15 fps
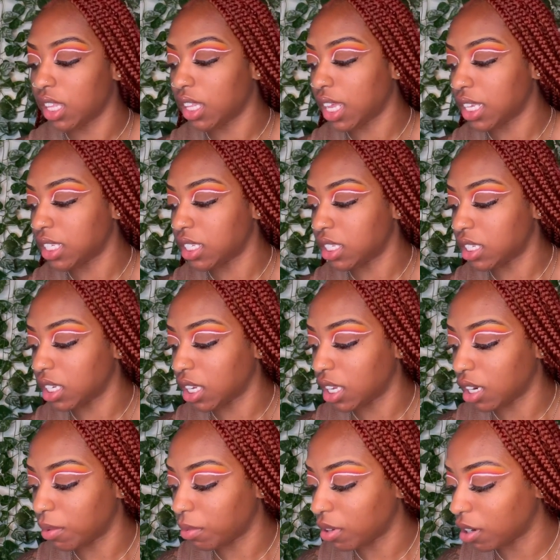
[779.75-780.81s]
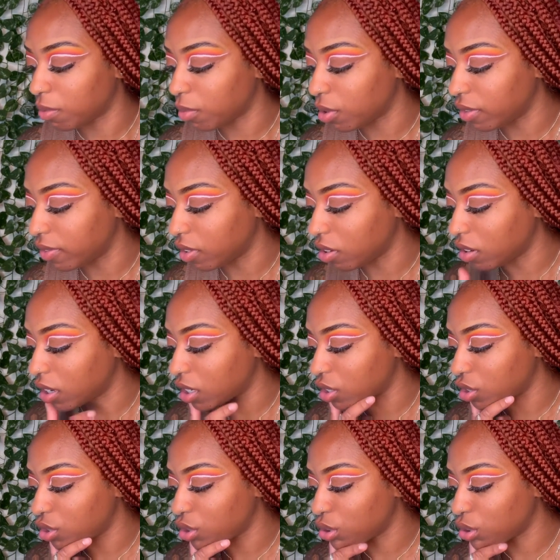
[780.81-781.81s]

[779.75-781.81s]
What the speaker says: that that's done, I'm gonna move on